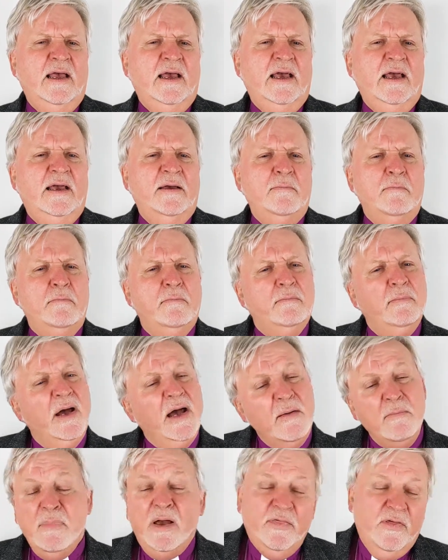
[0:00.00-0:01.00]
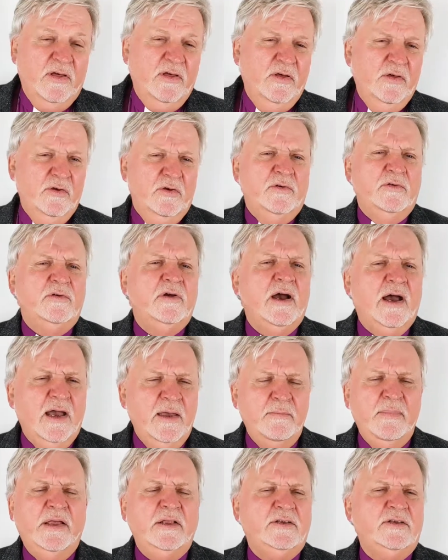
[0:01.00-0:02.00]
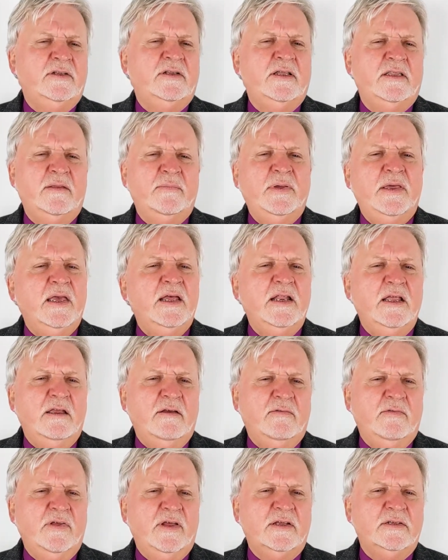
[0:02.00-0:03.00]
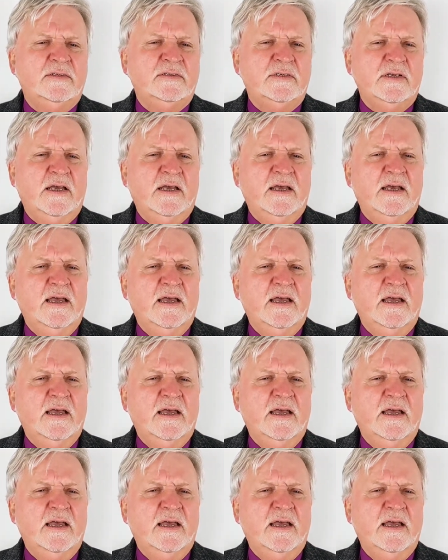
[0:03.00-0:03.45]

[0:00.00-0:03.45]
My mother, who I mentioned at the beginning of this,